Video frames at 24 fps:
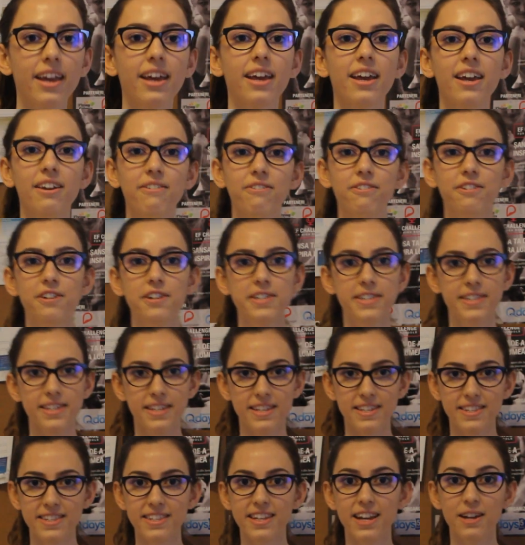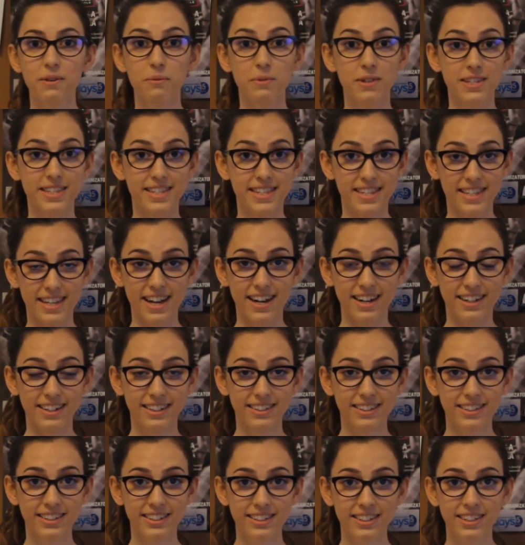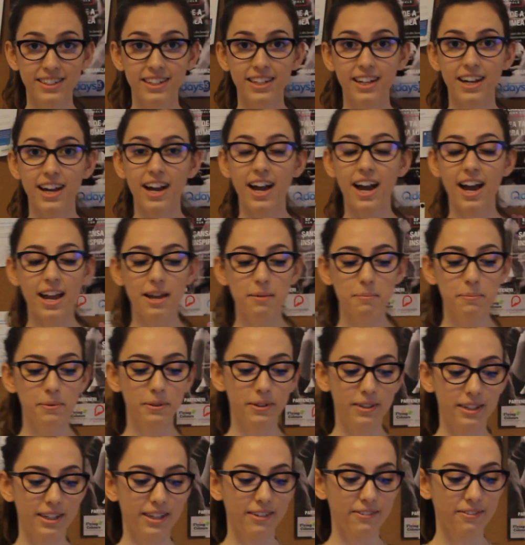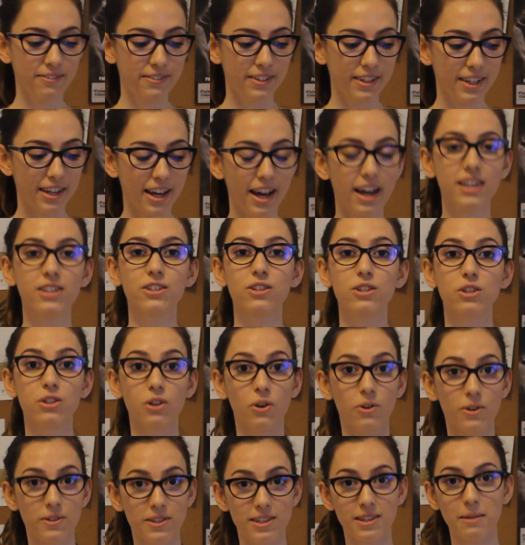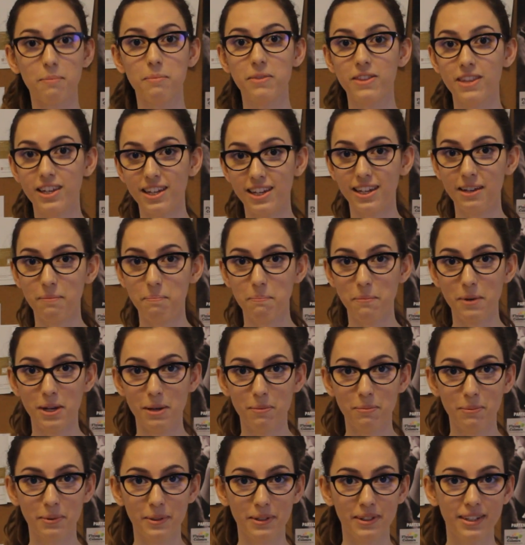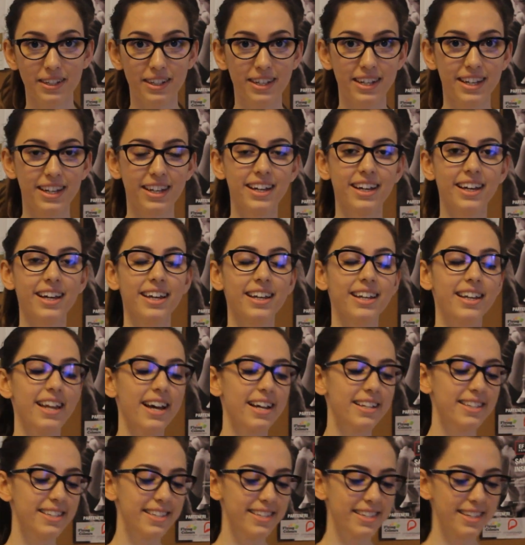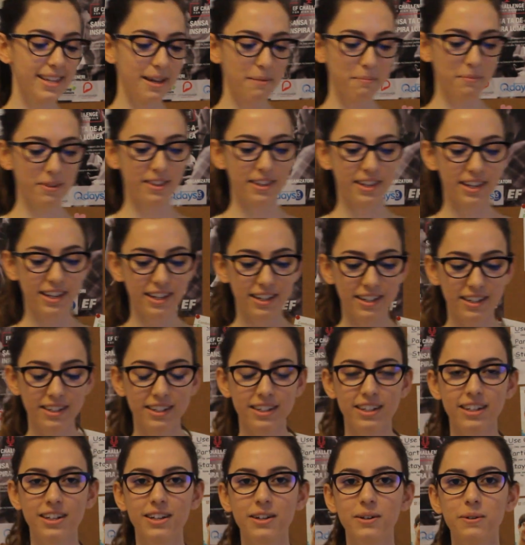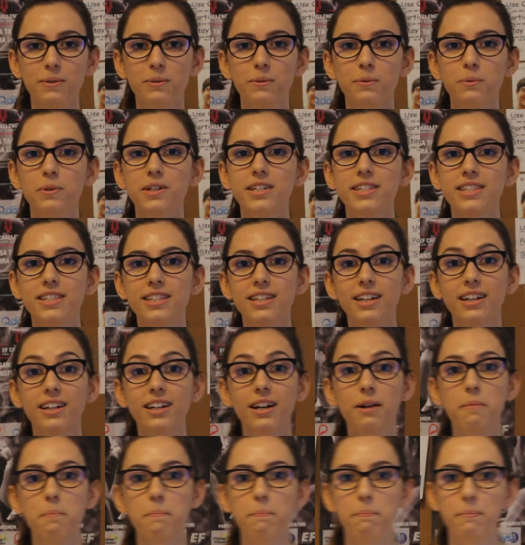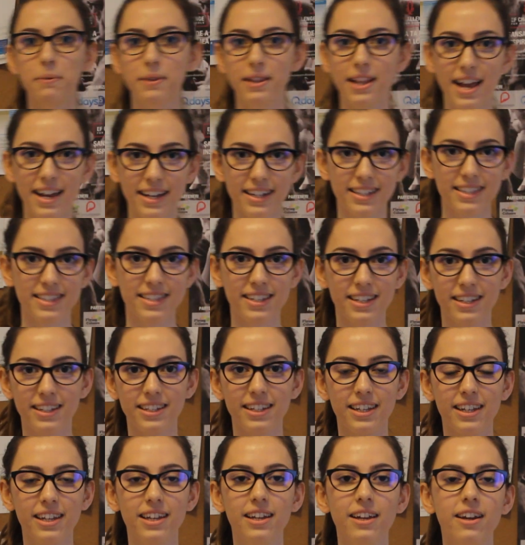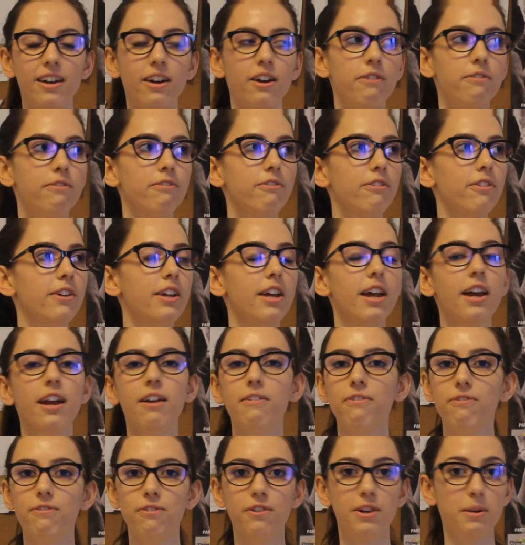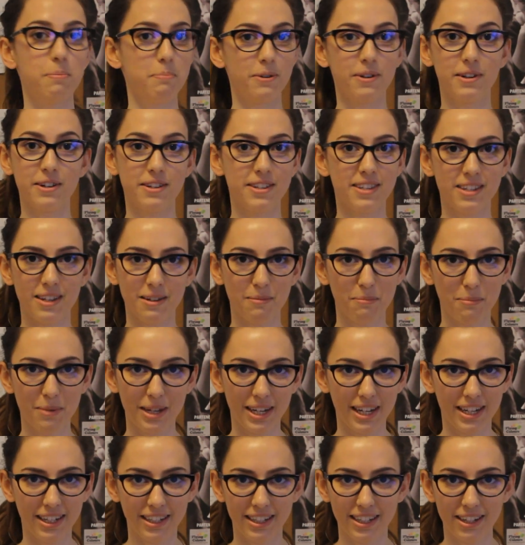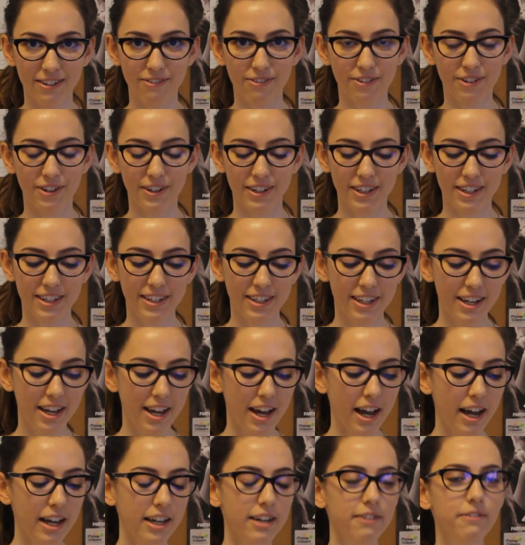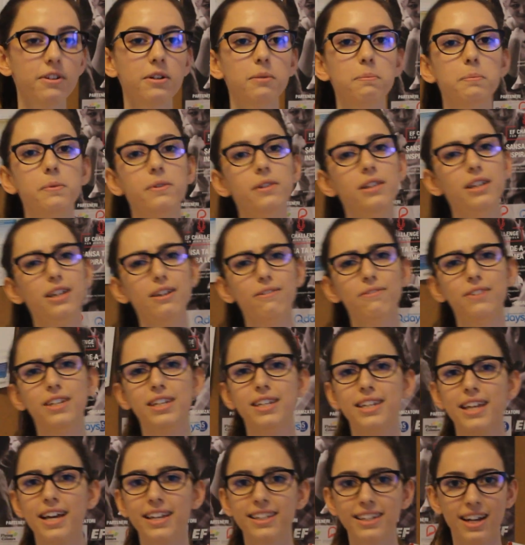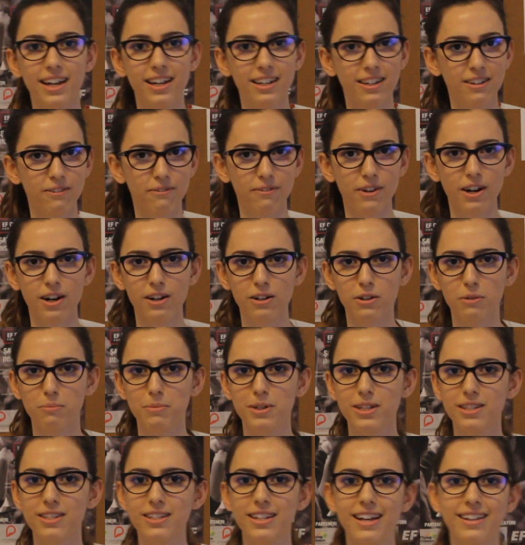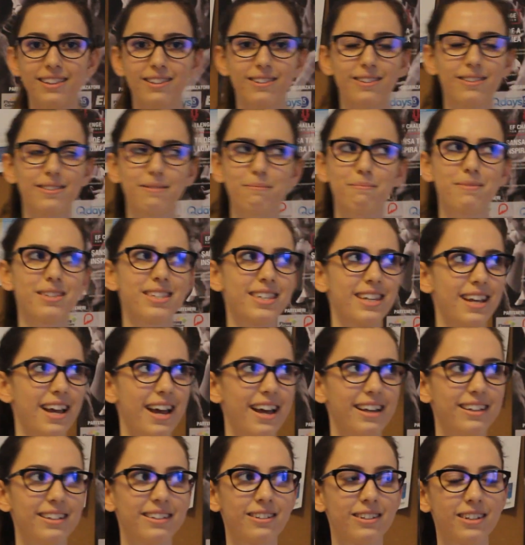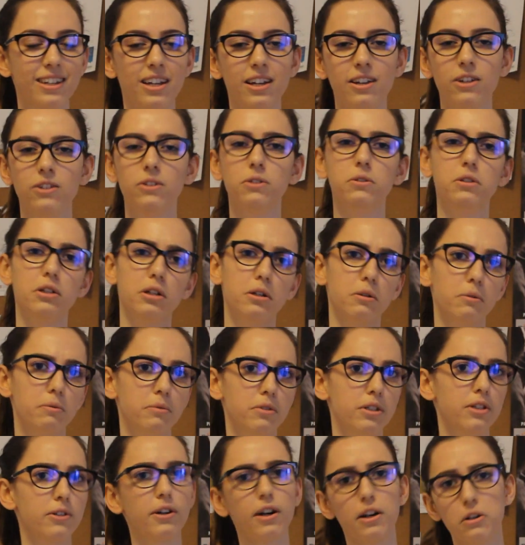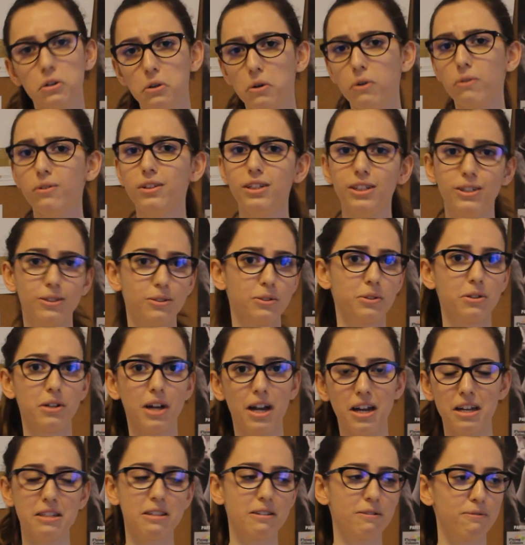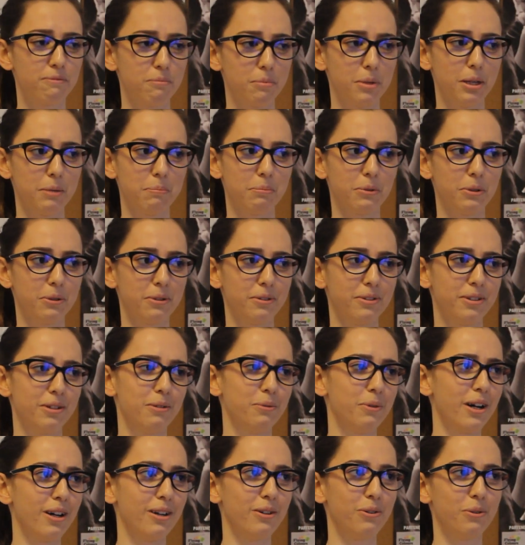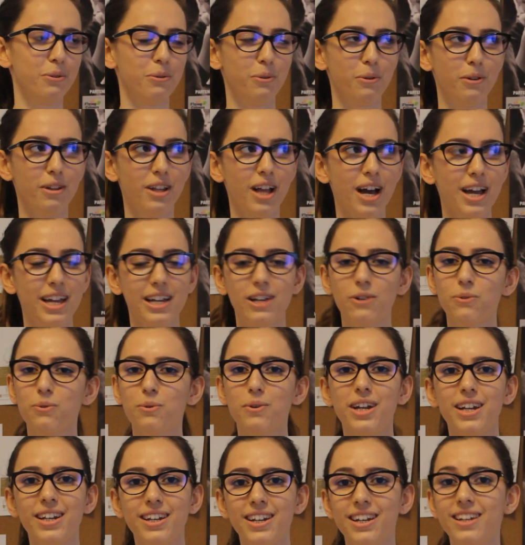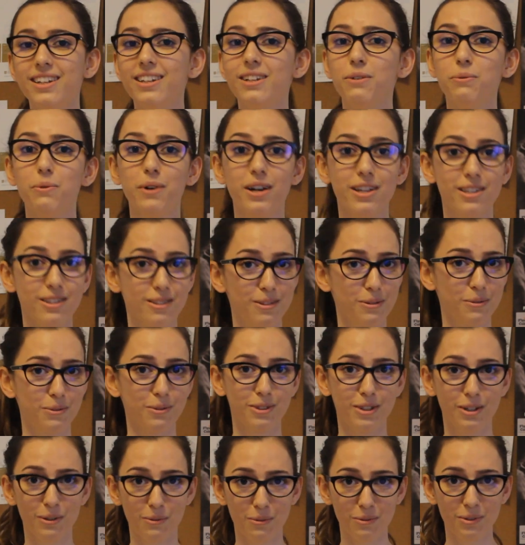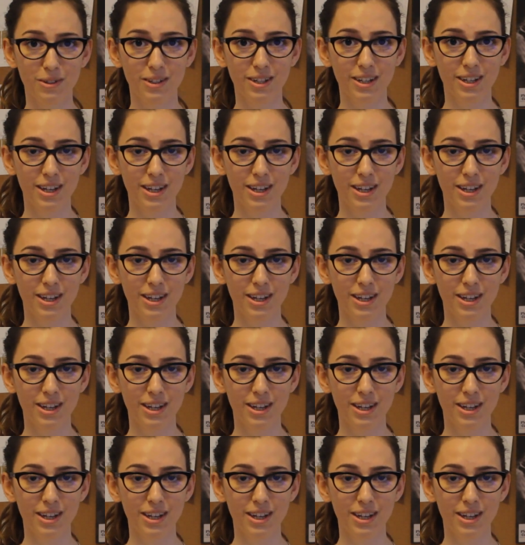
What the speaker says: Ever since I was young, I believed I saw something in people. And that something was the complexity of every person being different. I never believed in that kind of arguments that said, there are only two kinds of people, the one who like rain and the ones who don't.